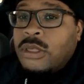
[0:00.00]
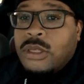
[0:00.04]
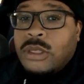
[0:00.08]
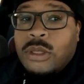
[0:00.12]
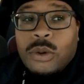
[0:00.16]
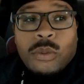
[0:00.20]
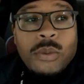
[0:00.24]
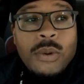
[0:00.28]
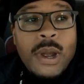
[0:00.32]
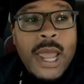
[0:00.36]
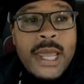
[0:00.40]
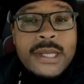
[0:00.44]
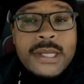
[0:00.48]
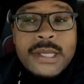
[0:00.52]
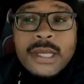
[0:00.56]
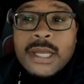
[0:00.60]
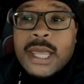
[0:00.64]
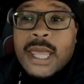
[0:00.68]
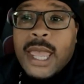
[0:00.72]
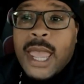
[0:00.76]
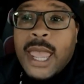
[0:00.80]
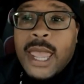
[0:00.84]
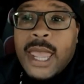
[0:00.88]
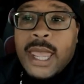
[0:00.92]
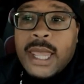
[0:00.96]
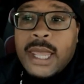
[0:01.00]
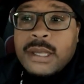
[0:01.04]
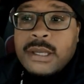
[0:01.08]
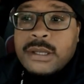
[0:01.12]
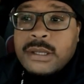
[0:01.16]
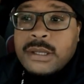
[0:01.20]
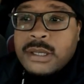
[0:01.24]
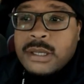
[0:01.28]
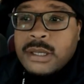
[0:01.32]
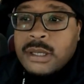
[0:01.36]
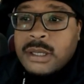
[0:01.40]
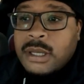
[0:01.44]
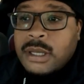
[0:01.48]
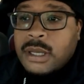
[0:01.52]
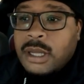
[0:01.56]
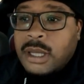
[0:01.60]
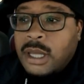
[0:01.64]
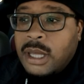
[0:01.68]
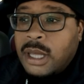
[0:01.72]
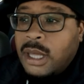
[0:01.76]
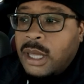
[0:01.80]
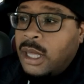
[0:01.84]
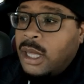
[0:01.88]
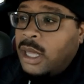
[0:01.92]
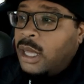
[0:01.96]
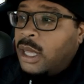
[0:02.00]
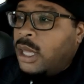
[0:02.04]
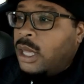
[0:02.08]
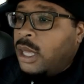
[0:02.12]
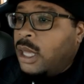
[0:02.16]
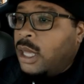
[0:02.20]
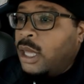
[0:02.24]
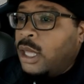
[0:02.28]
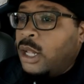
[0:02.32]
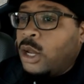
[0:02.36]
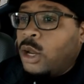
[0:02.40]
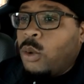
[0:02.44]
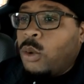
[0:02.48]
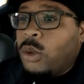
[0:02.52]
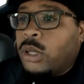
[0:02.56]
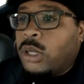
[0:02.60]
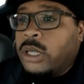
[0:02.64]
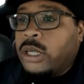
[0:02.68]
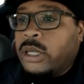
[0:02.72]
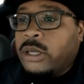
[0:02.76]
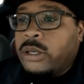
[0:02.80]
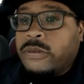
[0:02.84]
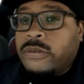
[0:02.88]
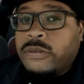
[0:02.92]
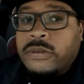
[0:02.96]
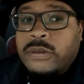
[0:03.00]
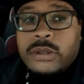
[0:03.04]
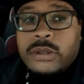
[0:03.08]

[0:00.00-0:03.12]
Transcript: The Raising Cane's in Oak Cliff.